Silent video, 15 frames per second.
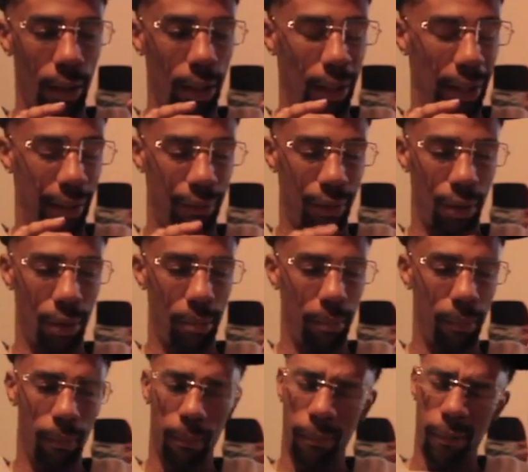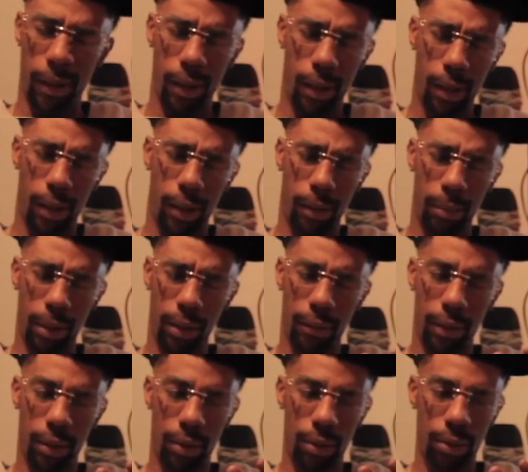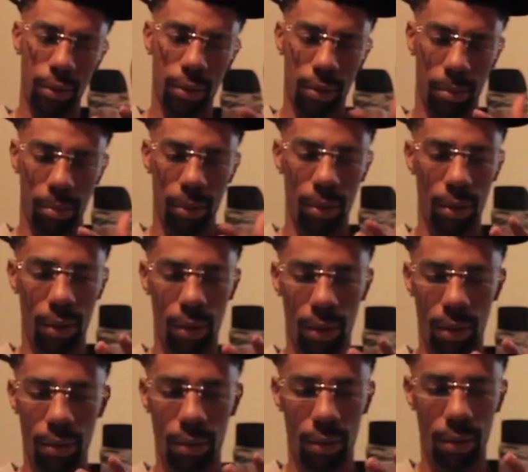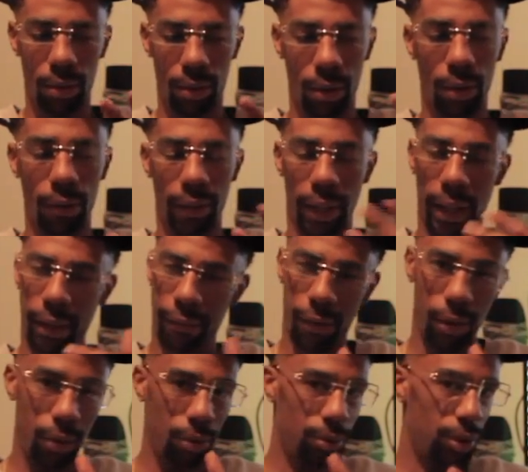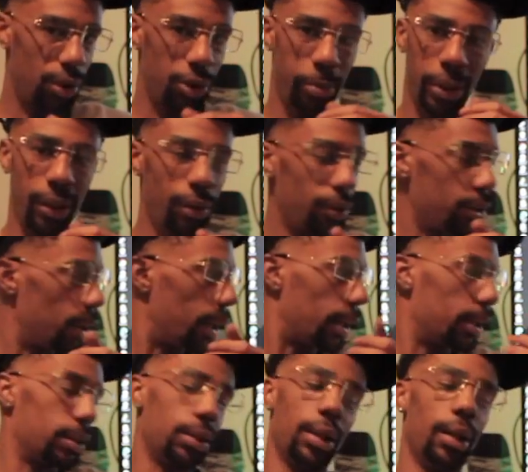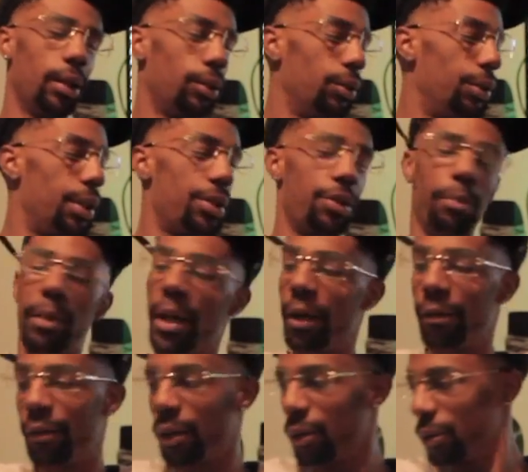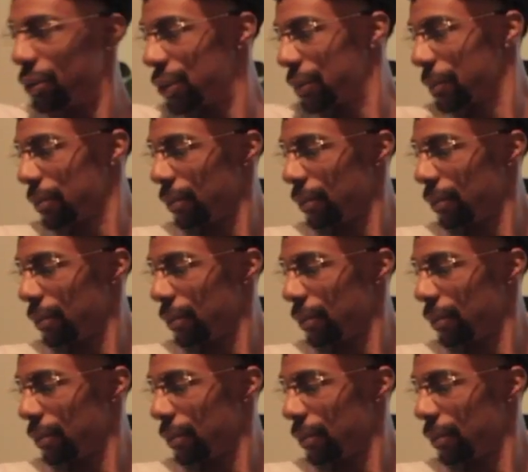And after the, I believe it was computer, headphones and speakers. Like I said, you need some headphones.